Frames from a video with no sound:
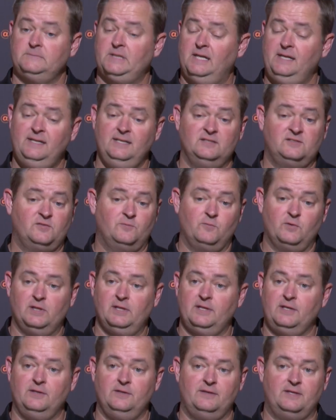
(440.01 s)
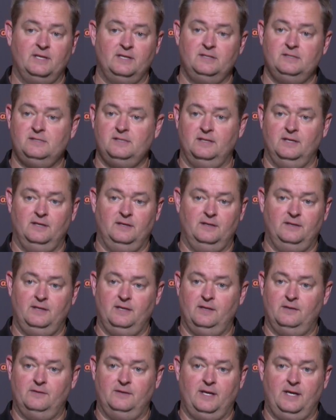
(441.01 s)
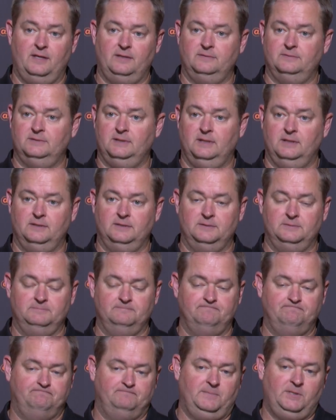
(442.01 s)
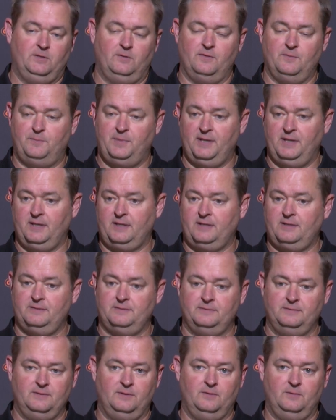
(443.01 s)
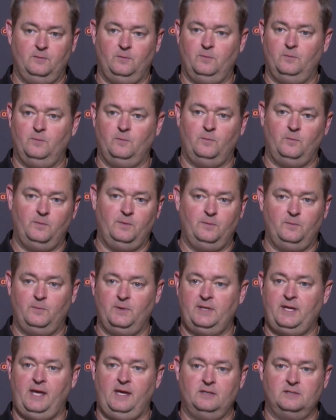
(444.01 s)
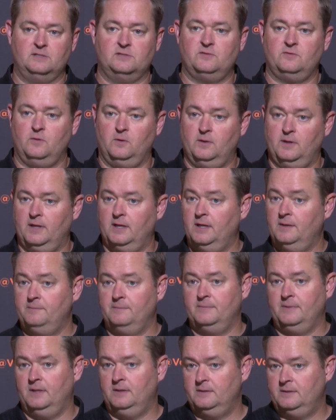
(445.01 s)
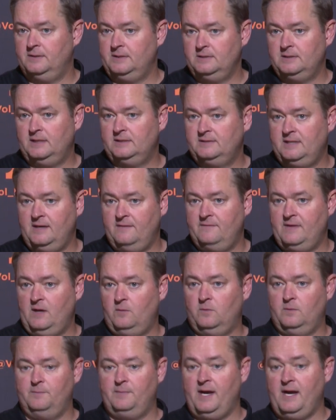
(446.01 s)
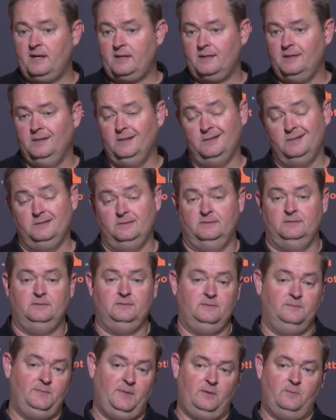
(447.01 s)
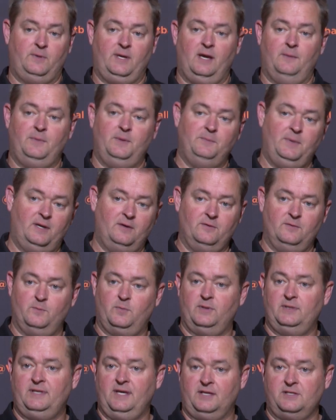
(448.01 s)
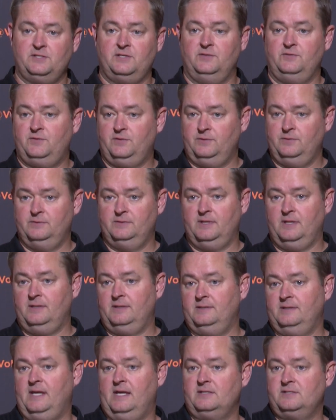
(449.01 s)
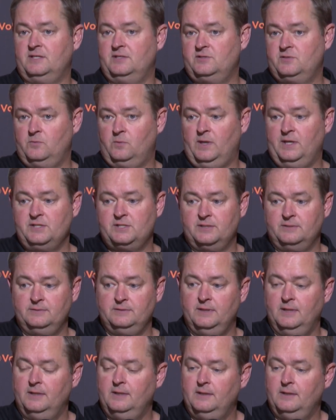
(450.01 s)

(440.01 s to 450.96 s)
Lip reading: He did some really good things the other night. You know, the pick, we can't just throw it up. He'd like to have that one back. Man, we got to be better in protection, too, in that situation.